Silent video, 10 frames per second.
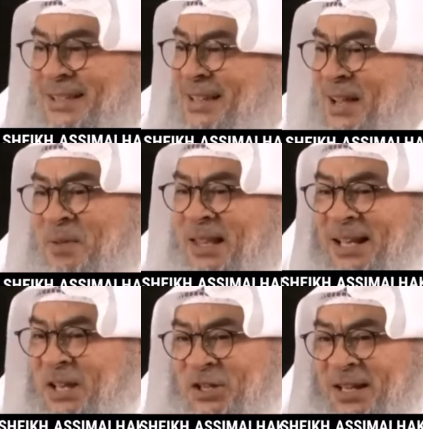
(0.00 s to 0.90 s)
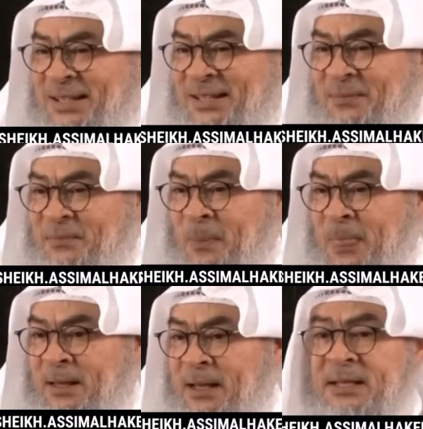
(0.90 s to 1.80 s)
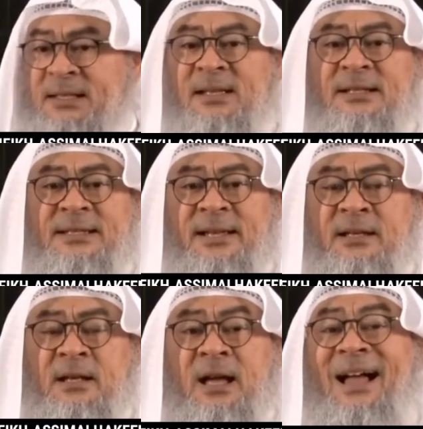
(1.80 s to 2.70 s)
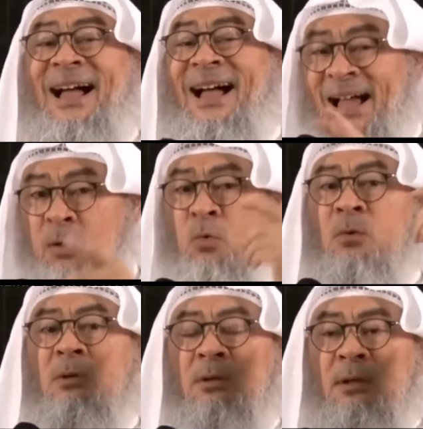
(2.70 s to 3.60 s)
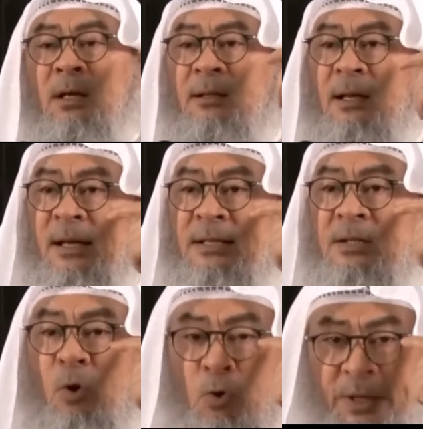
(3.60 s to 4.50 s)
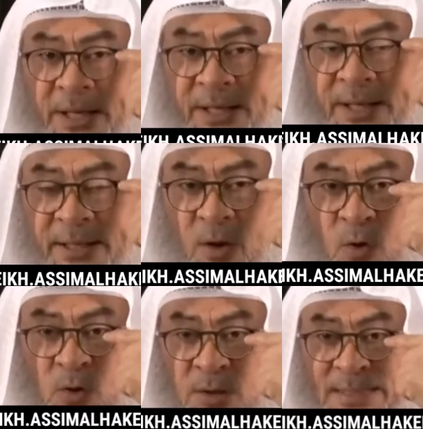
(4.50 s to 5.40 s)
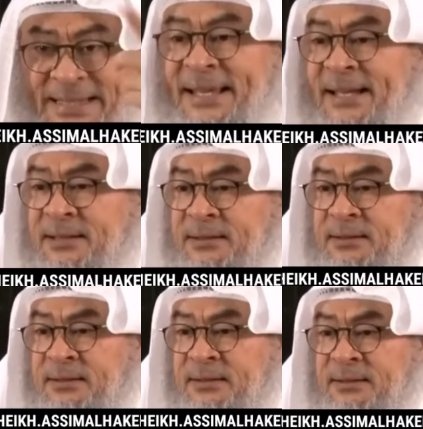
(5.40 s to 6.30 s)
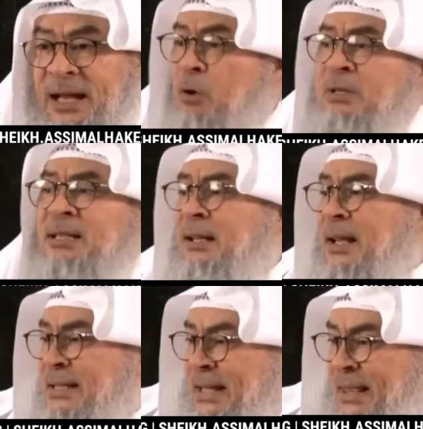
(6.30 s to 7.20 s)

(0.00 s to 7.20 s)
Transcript: It is like saying, how? Allah is all hearing, all seeing. How does Allah